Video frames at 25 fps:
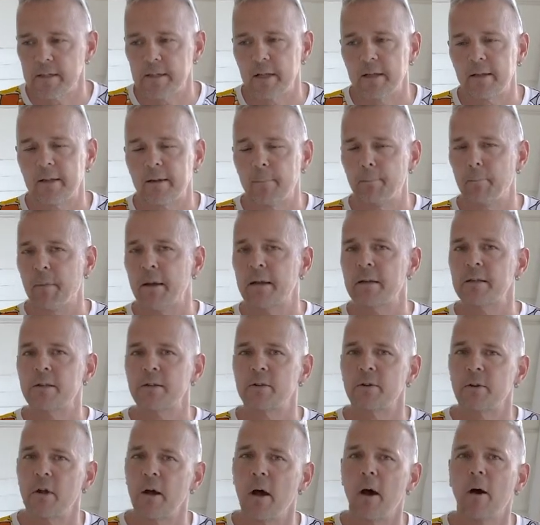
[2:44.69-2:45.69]
That depends
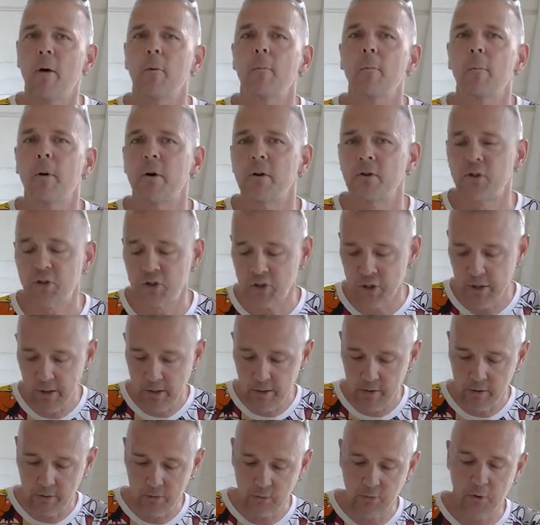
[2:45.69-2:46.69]
on how much
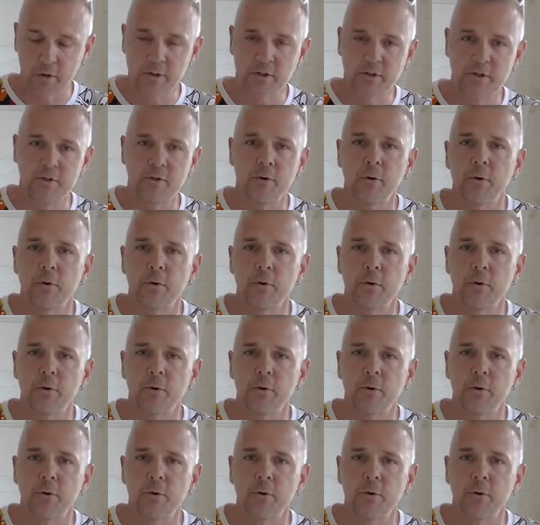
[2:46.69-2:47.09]
thrust